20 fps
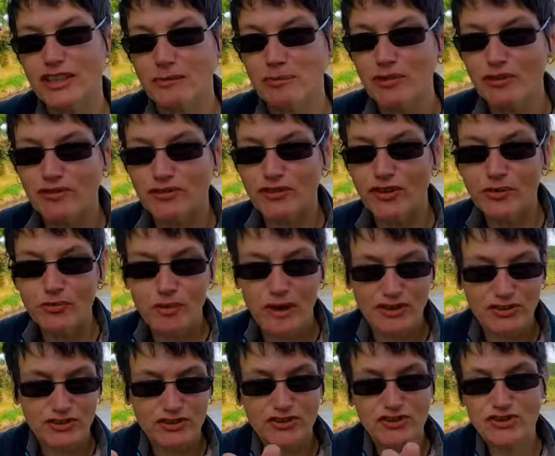and my front
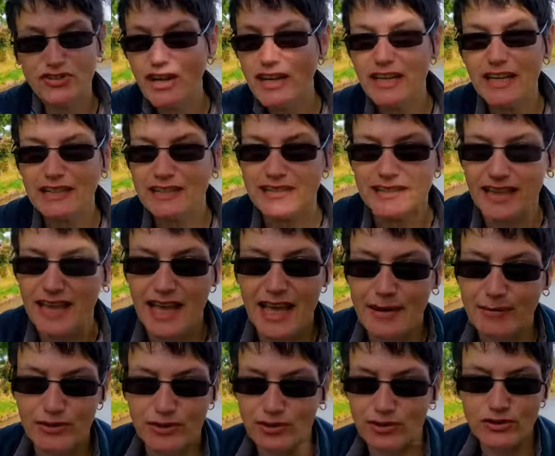went straight into
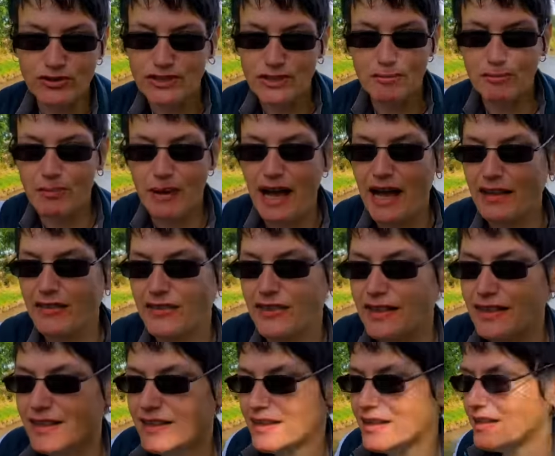their cruising path.
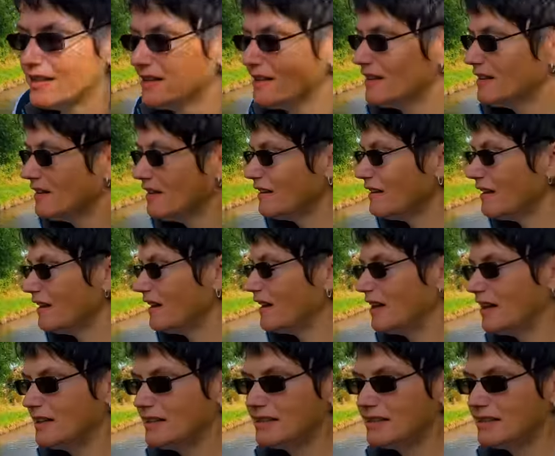Oh,